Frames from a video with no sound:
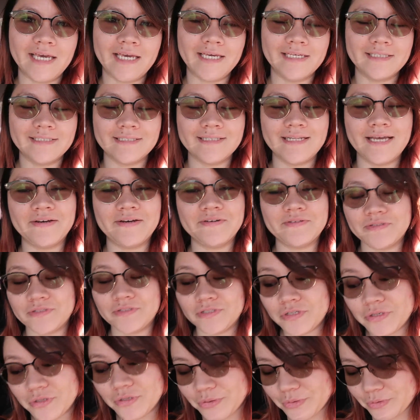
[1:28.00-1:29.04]
It's now
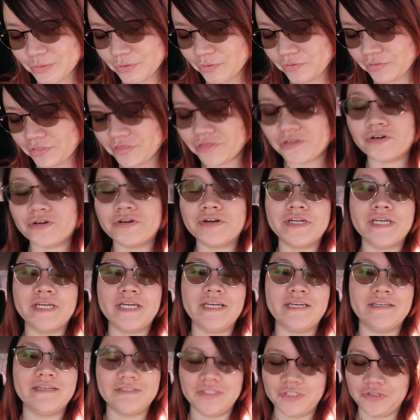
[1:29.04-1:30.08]

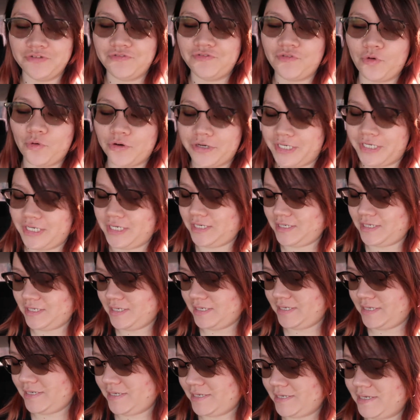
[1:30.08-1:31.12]
2.30,
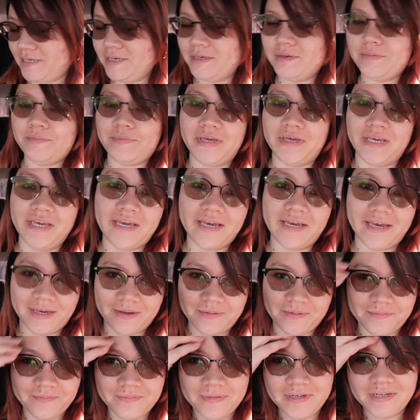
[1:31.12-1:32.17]
2.40
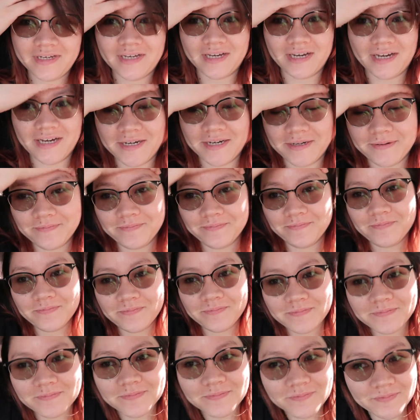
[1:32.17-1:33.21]
p.m. Um,
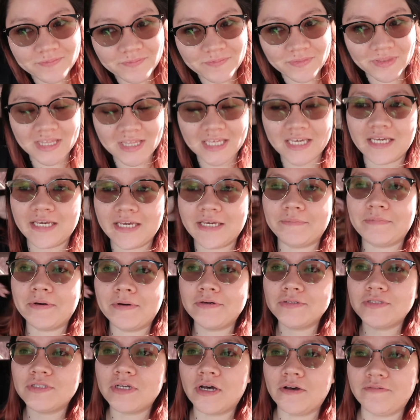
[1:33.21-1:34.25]
the
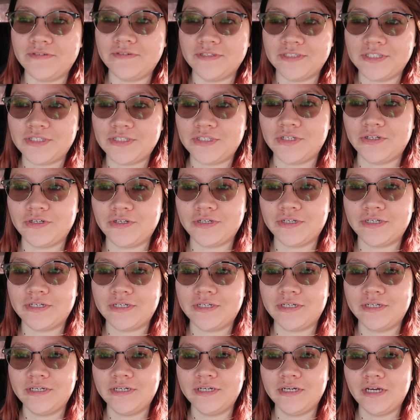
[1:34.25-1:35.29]
post office took
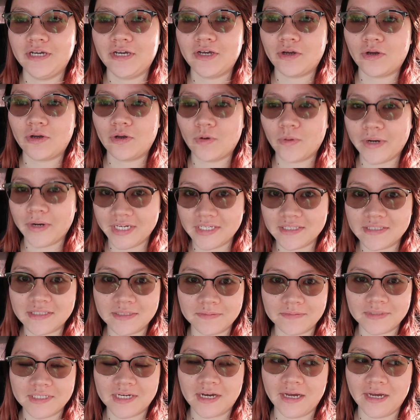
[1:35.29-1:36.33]
quite
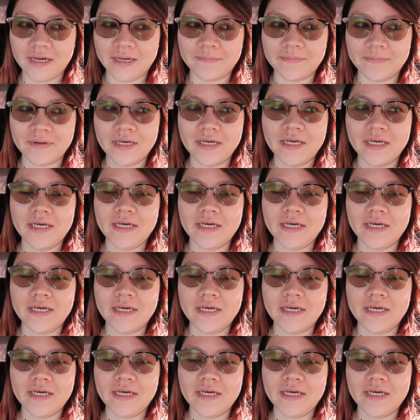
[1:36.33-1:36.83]
some time